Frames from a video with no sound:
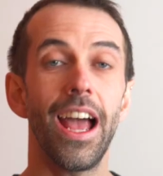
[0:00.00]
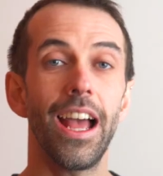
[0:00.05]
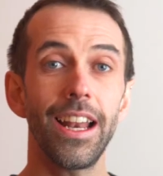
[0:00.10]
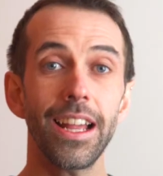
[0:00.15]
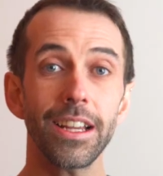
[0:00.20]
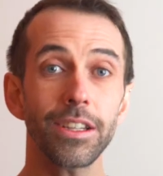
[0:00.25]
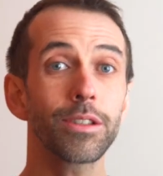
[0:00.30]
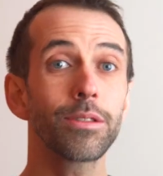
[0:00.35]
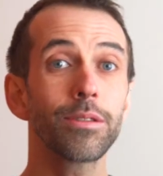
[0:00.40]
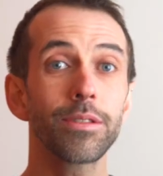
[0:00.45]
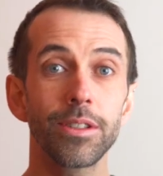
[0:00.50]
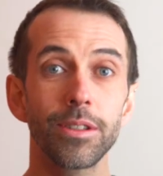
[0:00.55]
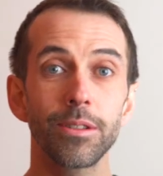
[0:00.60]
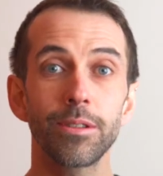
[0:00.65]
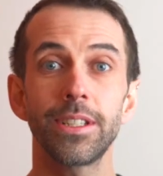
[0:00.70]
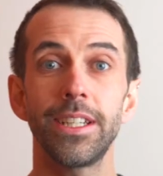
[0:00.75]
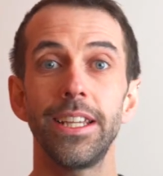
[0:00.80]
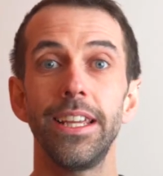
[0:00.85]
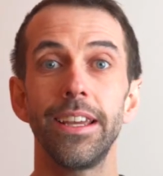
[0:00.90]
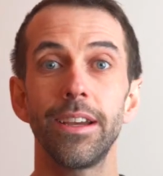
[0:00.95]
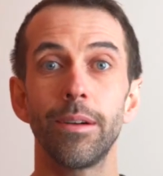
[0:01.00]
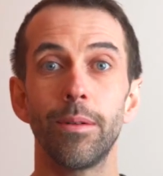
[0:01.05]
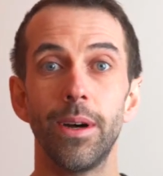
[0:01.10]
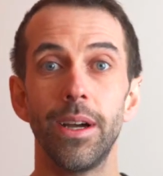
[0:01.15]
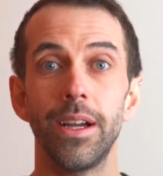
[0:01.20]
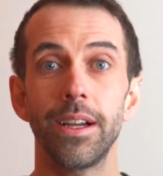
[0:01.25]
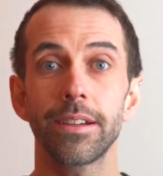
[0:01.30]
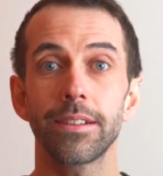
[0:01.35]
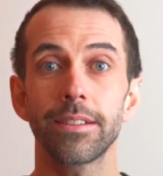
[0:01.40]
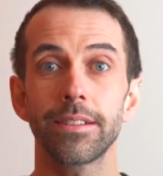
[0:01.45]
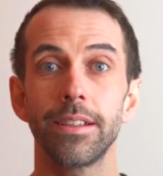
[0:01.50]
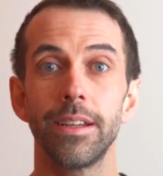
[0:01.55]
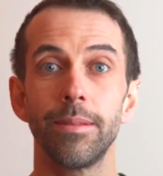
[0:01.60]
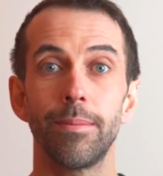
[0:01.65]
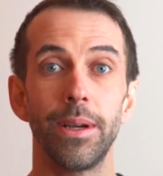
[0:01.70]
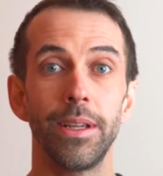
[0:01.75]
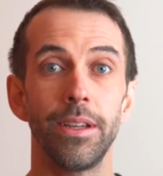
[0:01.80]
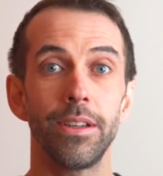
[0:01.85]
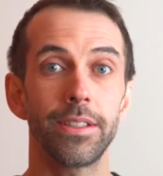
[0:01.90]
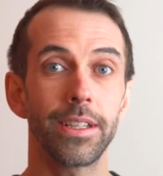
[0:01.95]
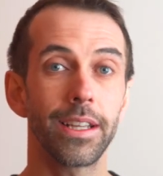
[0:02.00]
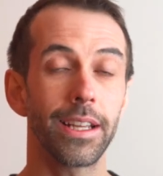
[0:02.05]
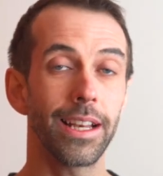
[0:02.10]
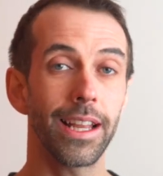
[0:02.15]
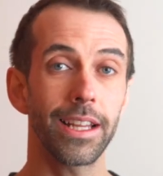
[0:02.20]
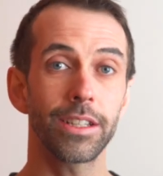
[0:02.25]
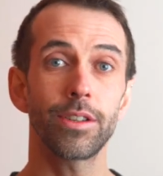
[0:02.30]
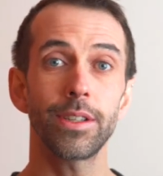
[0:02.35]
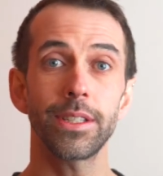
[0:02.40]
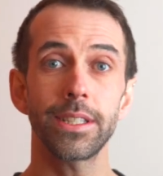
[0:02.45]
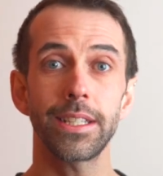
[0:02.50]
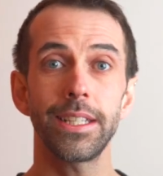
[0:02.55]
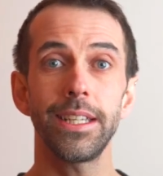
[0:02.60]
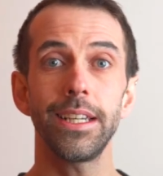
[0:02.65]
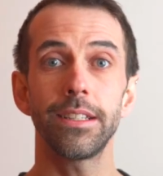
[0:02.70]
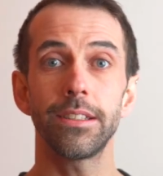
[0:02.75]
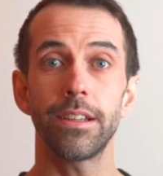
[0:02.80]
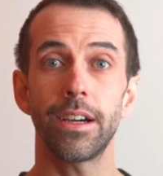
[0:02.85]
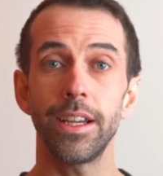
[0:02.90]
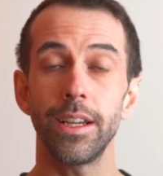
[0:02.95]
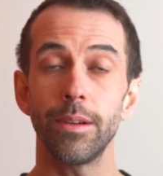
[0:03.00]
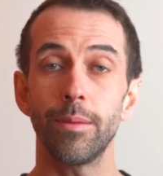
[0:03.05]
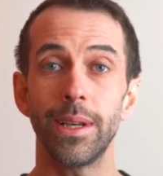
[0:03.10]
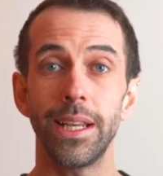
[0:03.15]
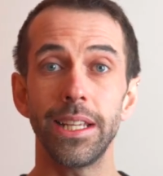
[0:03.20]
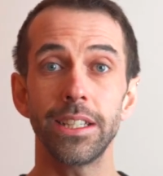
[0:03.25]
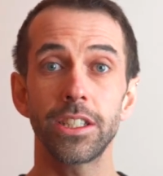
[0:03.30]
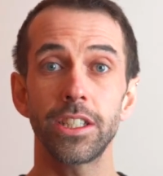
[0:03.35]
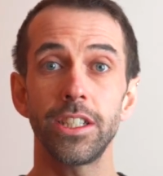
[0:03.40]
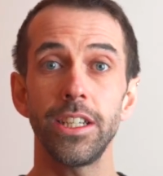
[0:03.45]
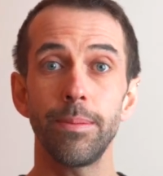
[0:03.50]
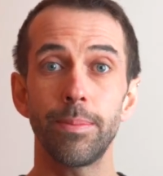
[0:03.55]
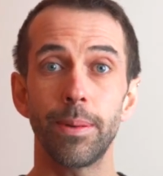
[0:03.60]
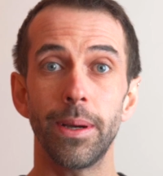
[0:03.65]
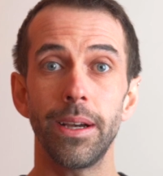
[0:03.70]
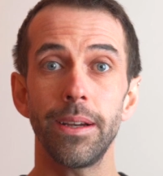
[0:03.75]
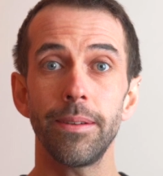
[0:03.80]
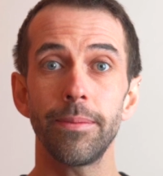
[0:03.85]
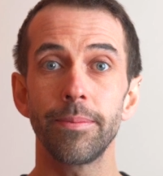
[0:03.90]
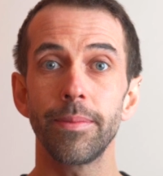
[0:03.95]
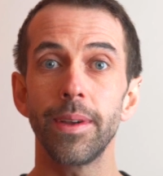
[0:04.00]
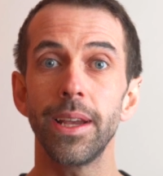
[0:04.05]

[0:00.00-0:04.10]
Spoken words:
Electrical storage heating works by using electricity at night when it's cheaper